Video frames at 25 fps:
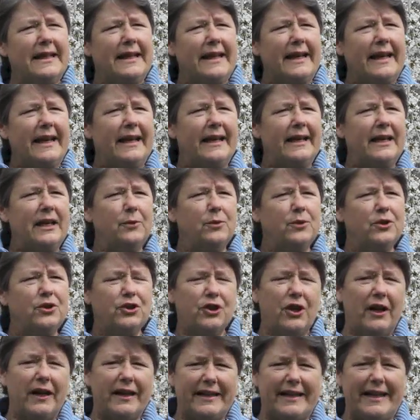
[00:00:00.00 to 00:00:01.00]
and he was
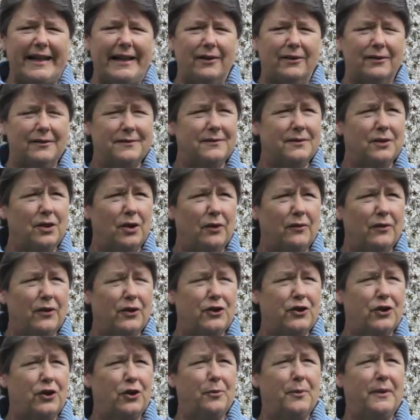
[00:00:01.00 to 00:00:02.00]
shot down over
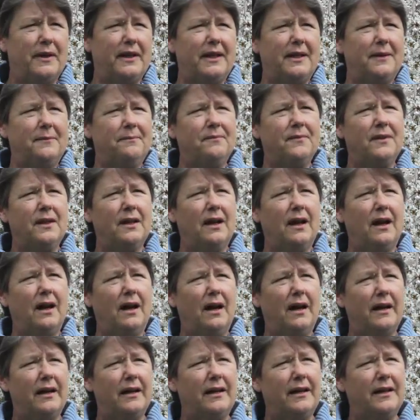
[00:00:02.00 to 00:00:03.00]
Germany
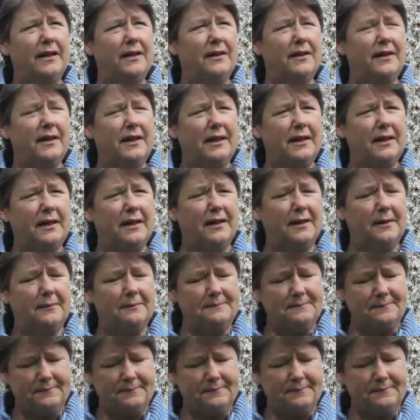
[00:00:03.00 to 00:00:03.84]
in the